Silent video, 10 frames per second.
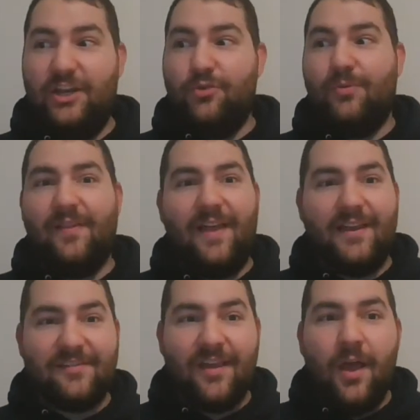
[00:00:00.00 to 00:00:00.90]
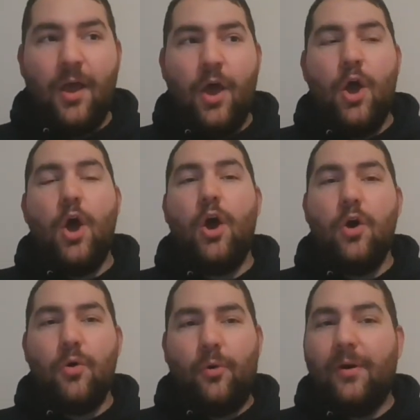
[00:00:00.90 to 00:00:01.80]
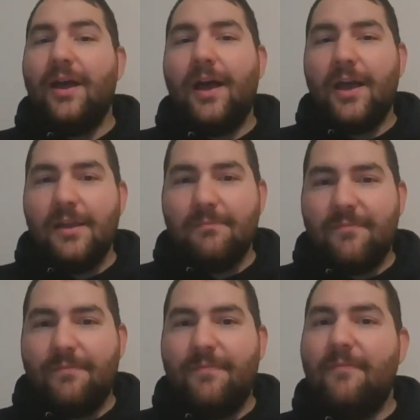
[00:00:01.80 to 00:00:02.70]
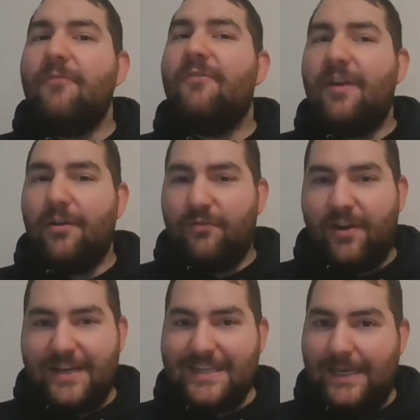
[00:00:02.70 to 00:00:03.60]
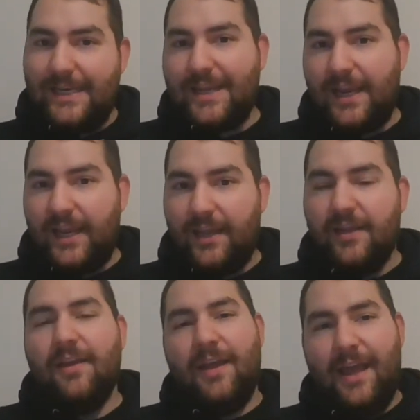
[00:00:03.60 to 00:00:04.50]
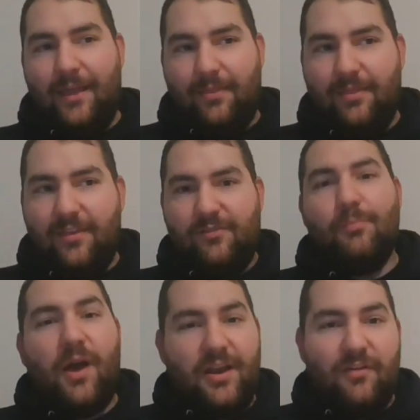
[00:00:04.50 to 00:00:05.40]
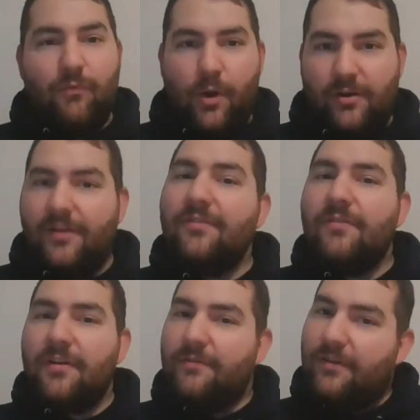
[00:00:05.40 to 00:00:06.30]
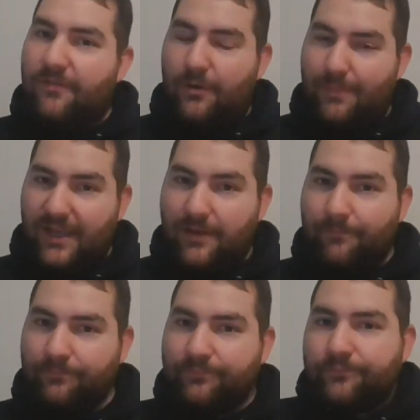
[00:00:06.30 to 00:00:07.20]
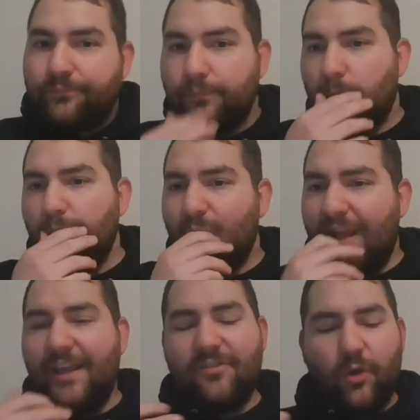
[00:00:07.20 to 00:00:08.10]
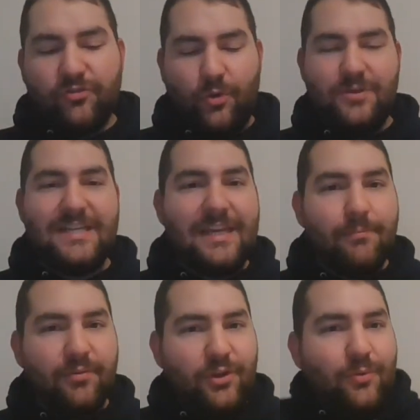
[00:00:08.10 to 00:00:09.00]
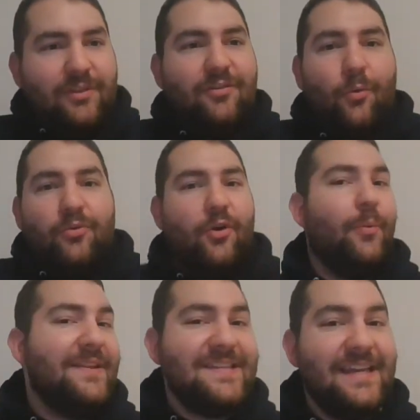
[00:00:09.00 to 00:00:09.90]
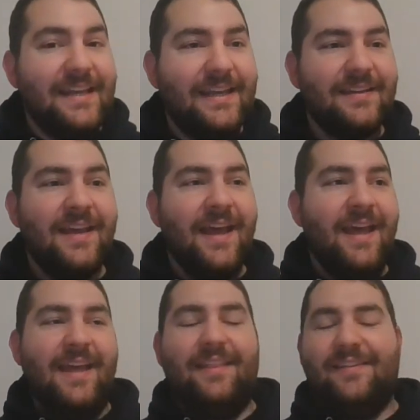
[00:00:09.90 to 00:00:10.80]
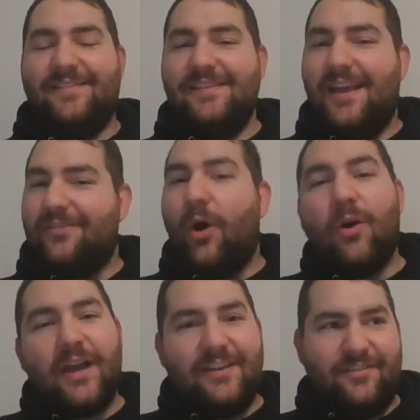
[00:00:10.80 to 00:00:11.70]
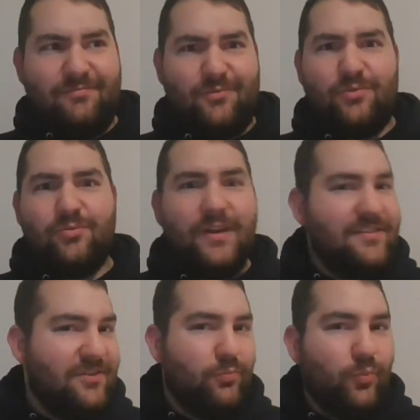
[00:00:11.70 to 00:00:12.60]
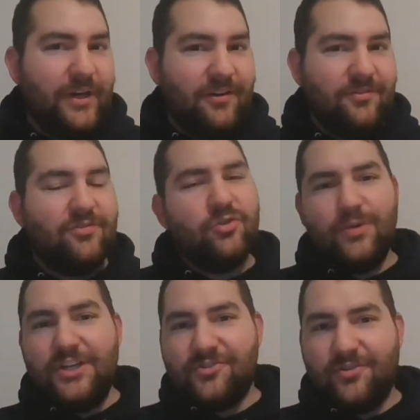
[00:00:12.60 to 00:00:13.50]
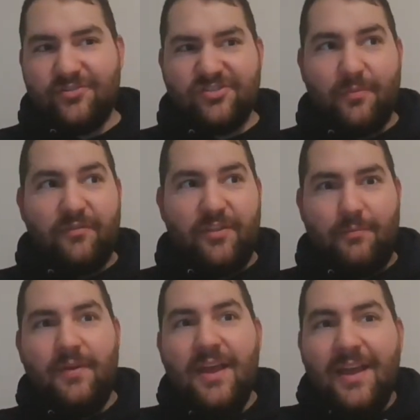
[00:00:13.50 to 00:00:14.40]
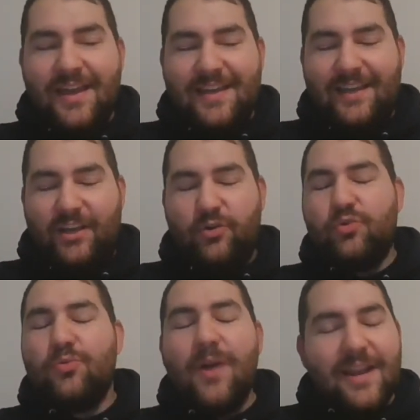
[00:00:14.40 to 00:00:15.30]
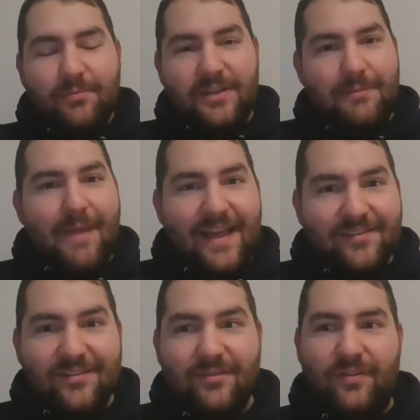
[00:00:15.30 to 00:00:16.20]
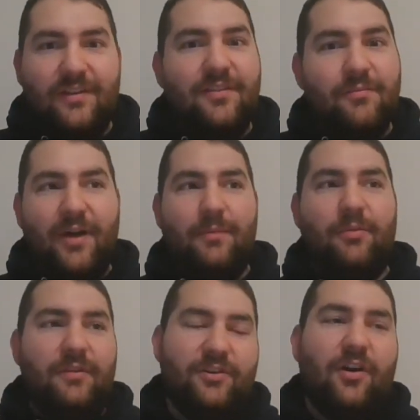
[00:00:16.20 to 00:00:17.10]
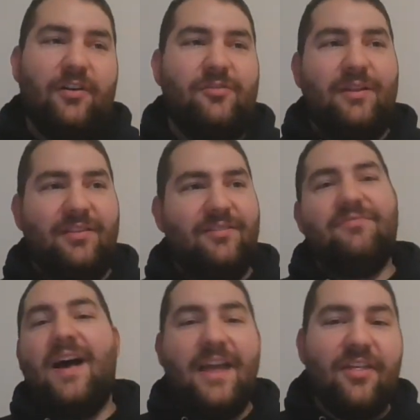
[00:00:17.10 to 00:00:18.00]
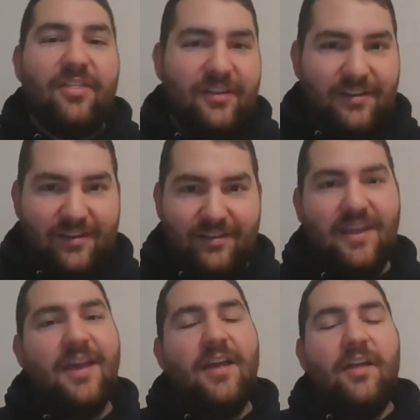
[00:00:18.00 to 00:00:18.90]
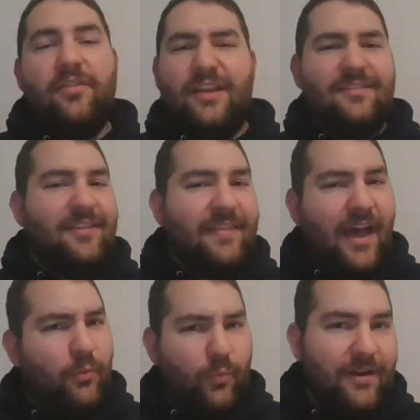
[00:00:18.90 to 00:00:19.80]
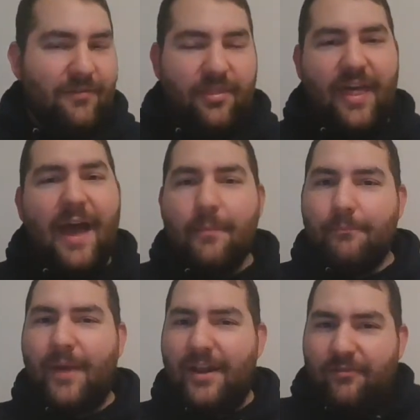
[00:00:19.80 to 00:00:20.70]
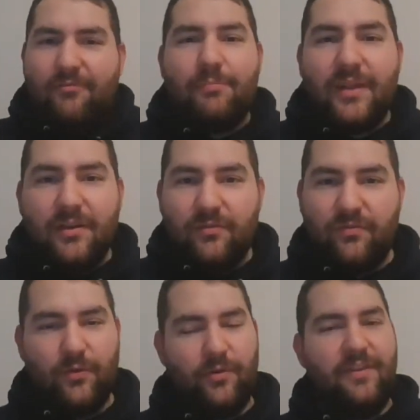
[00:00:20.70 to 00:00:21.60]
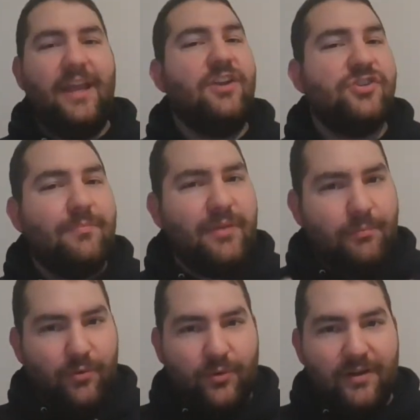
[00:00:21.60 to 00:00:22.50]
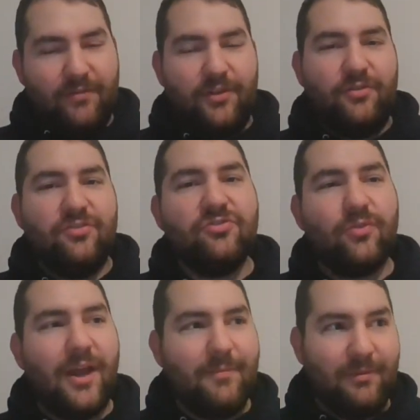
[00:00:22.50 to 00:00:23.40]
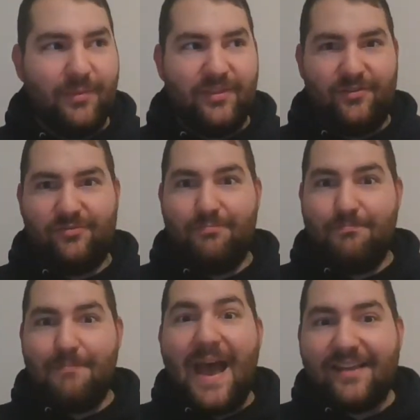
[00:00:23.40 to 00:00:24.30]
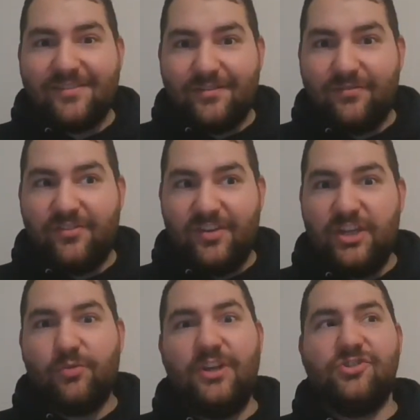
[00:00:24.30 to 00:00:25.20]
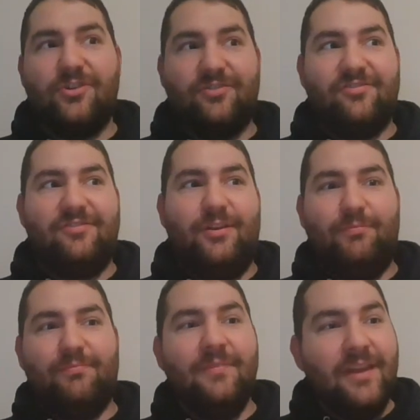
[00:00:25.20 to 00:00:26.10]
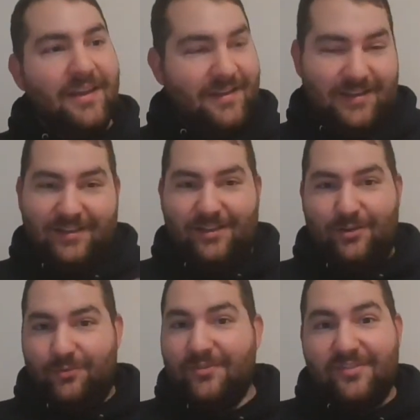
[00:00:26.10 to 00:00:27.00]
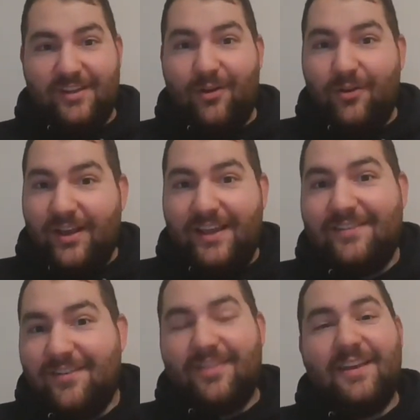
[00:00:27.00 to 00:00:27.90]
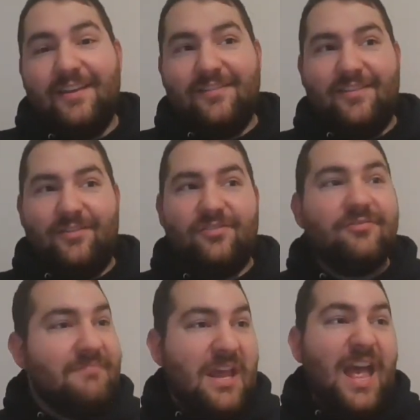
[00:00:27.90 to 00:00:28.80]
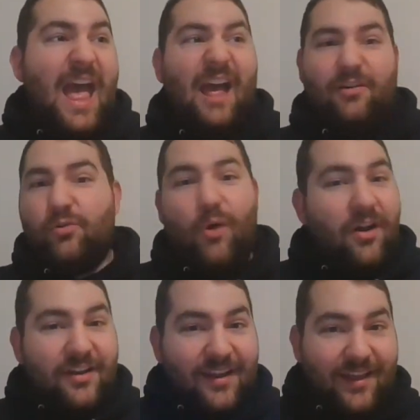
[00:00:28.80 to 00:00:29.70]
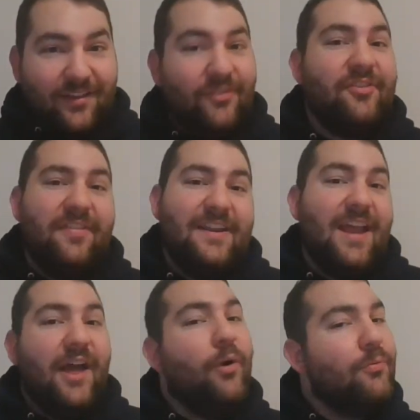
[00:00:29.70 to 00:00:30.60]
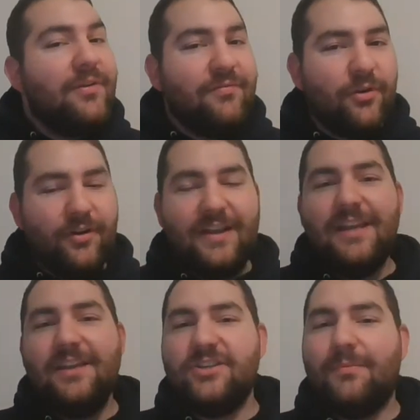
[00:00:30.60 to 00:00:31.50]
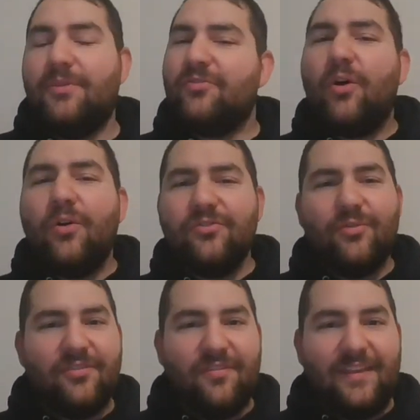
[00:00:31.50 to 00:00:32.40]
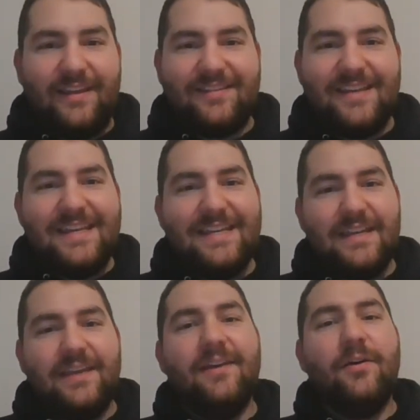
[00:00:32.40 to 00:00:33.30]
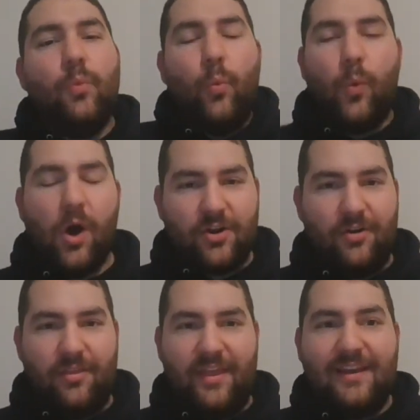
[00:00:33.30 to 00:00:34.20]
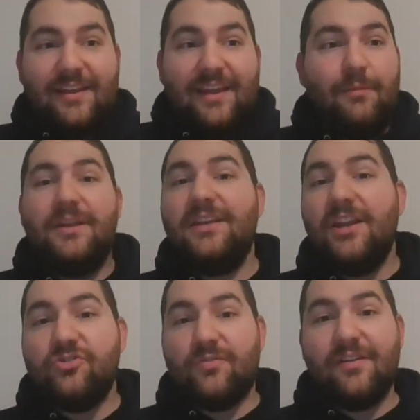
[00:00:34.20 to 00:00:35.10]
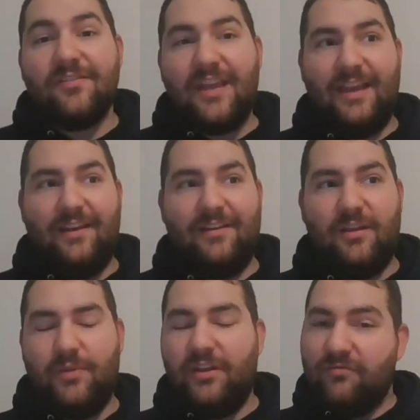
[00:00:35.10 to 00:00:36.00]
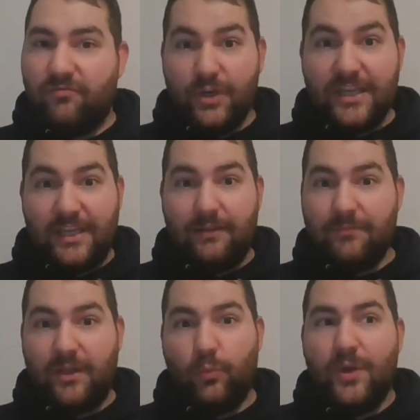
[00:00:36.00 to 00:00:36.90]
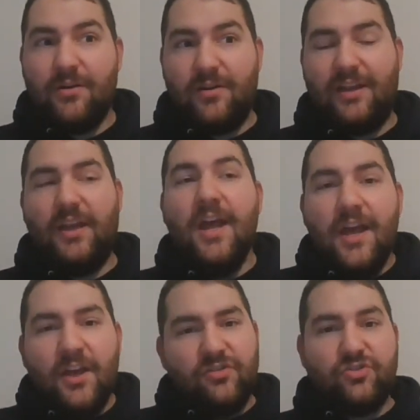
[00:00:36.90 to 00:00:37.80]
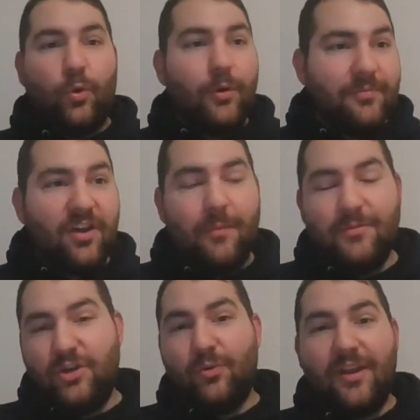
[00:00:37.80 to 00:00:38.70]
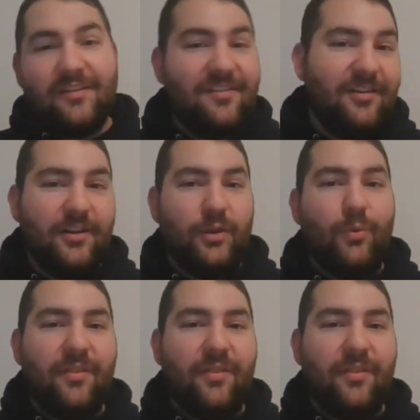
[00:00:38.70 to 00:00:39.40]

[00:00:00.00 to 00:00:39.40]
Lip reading: and you realize, oh, I'm very, very teeny tiny, and this body of water is very, very, very big. It's also deep. You don't know what's in it. The sea has all kinds of crazy, weird creatures, some of them incredibly massive, and the Bible even talks about Leviathan and things like that, and whatever that might have been for the ancient people, whatever they're describing. But there's massive sea creatures. You see all kinds of things. There's crocodiles in the Nile River in Egypt. There's all sorts of things in water that can be dangerous and can be freaky and weird. And storms come and you don't necessarily